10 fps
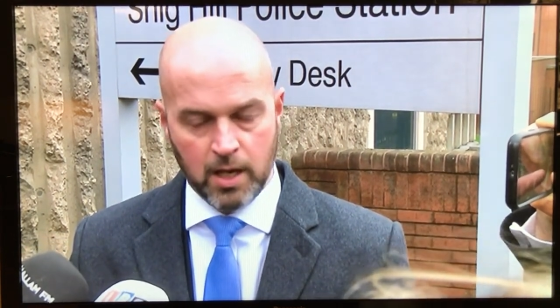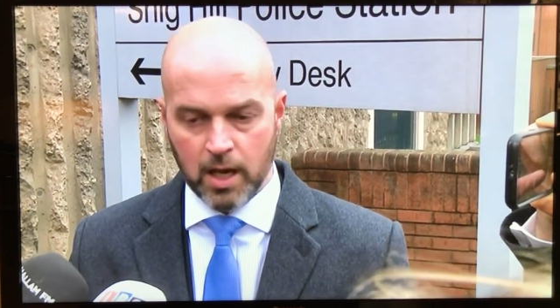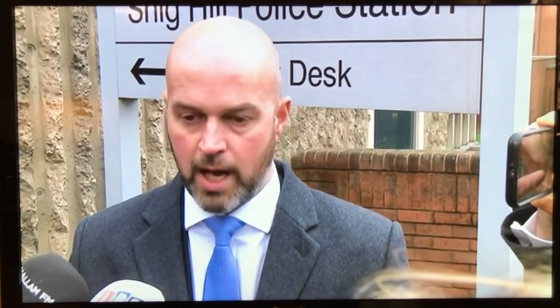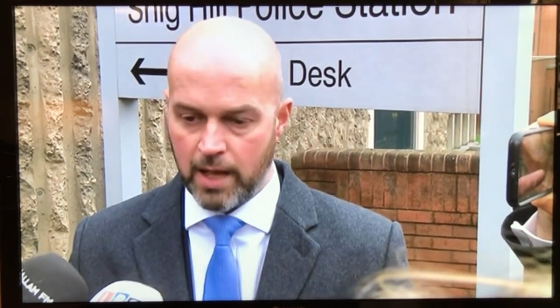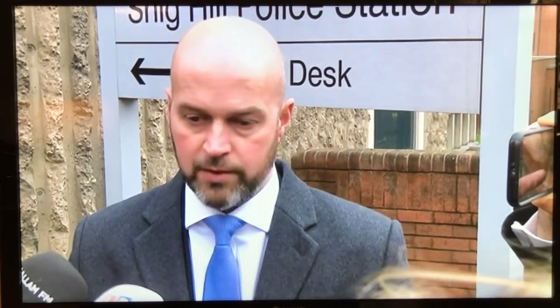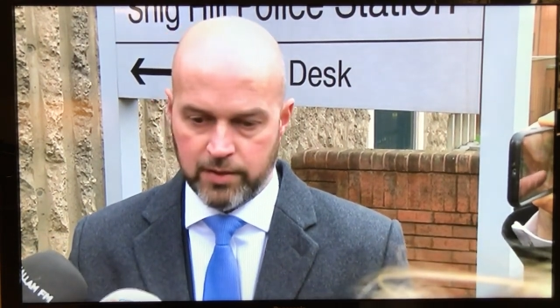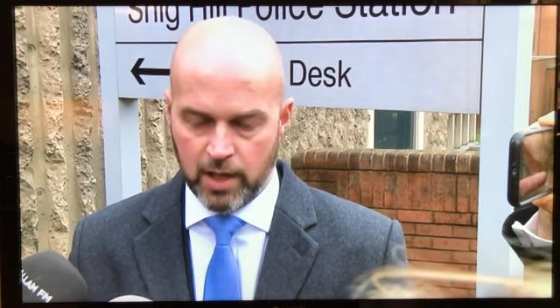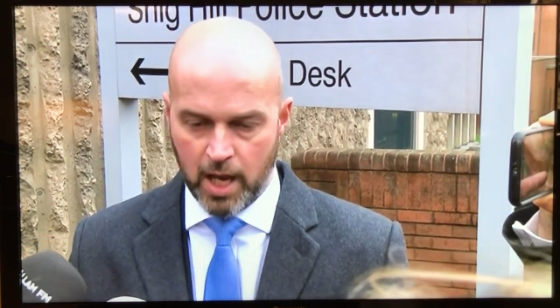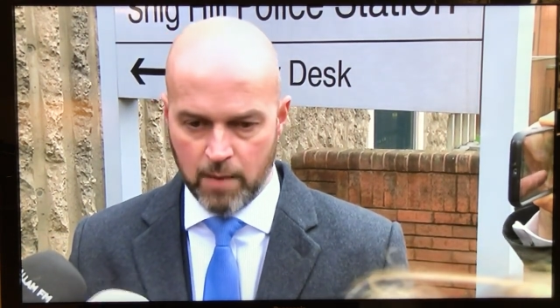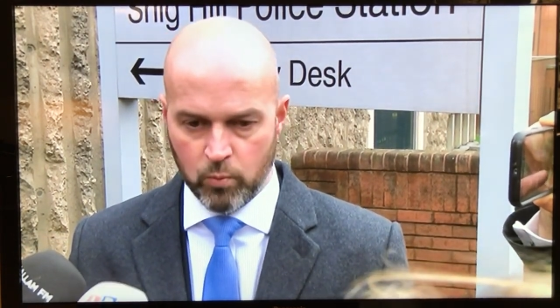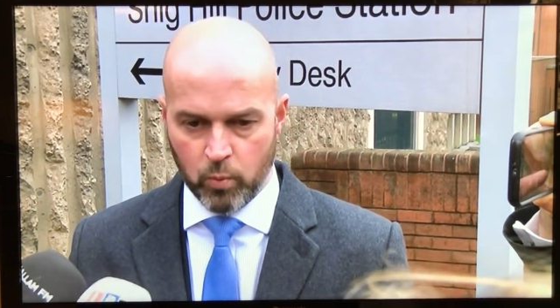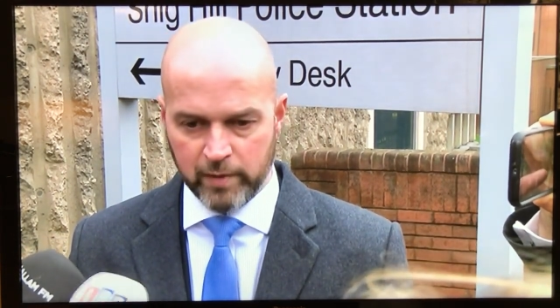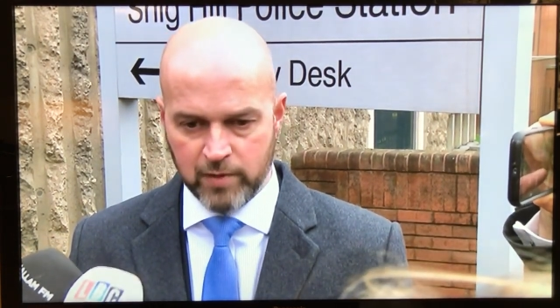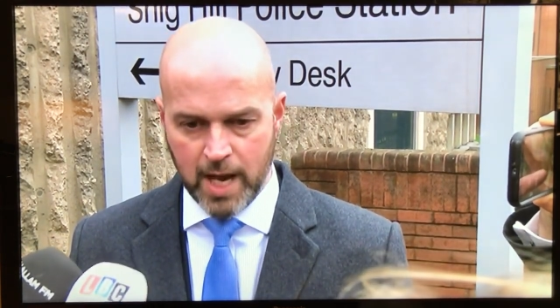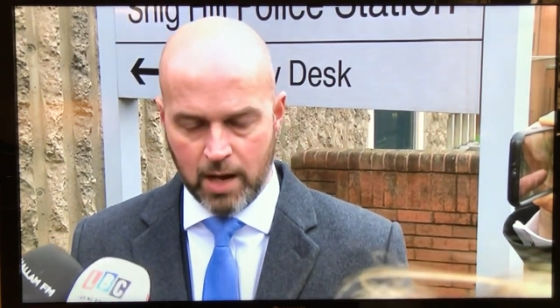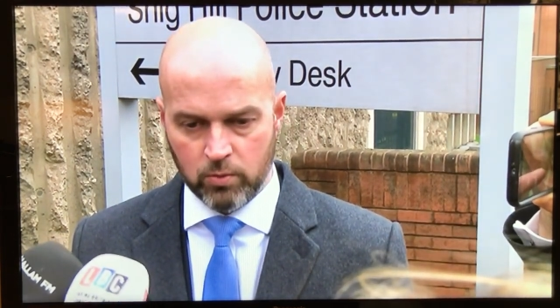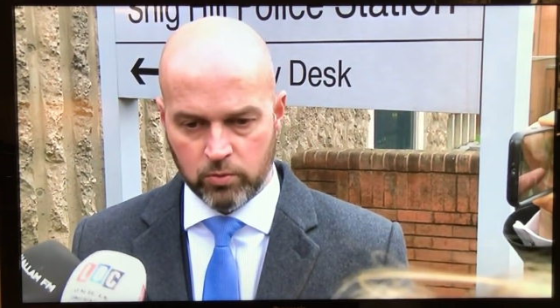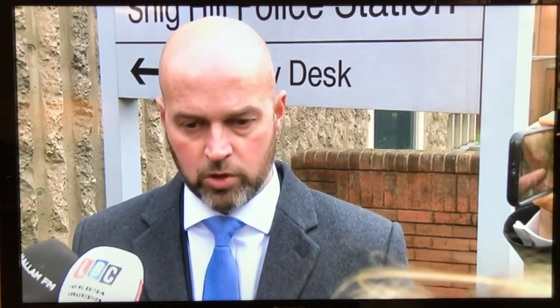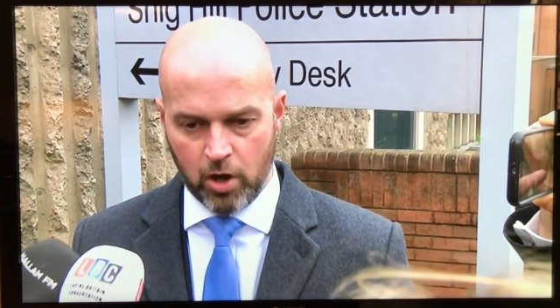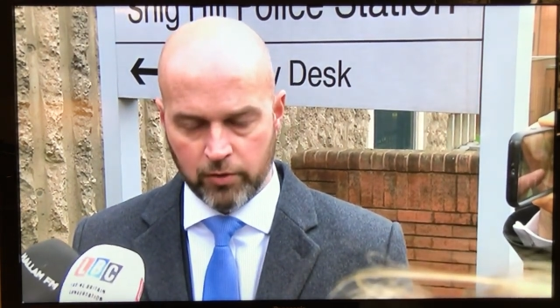And we've now
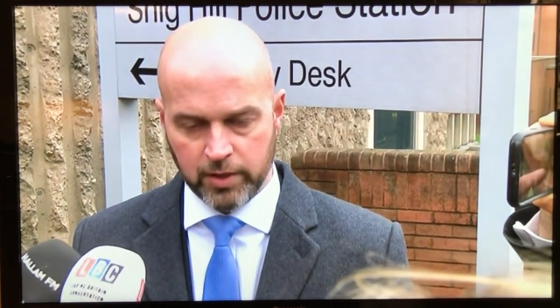got